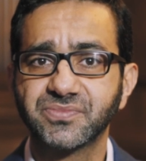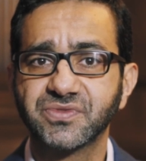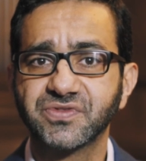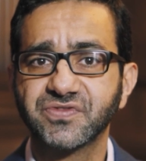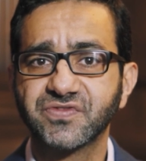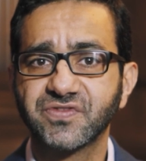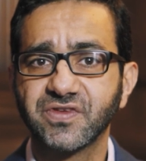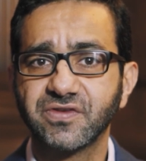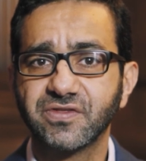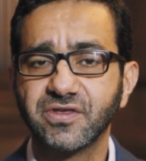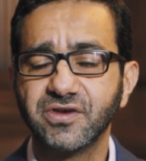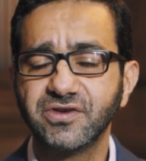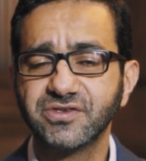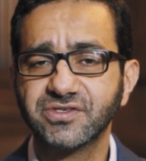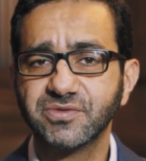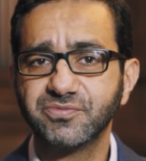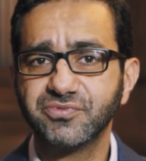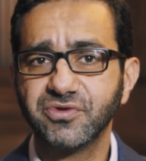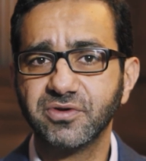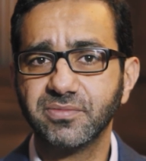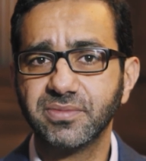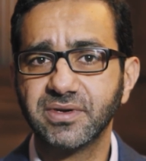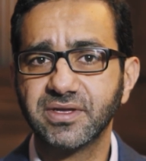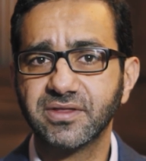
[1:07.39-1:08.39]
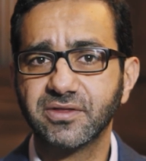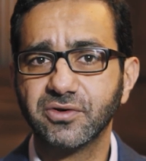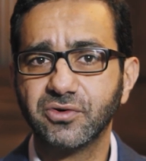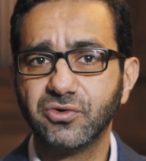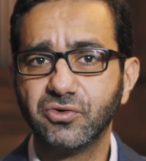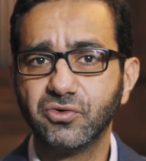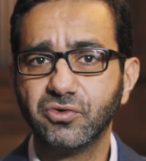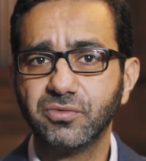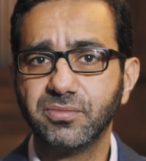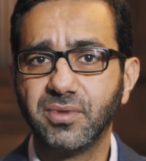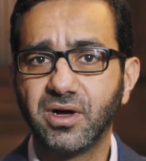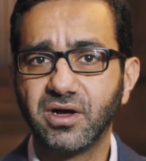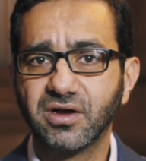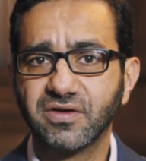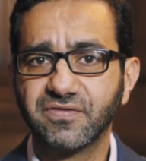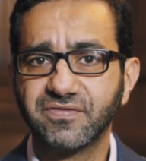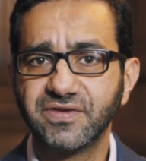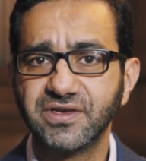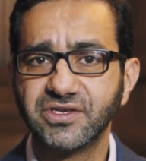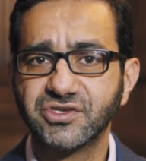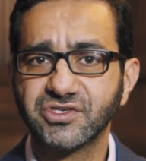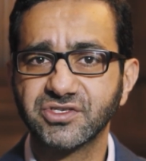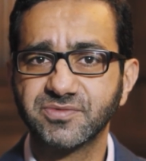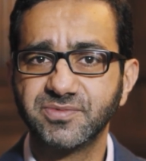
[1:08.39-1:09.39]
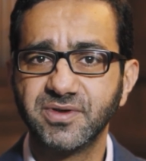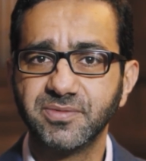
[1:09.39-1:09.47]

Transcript: So those are probably the hallmark features.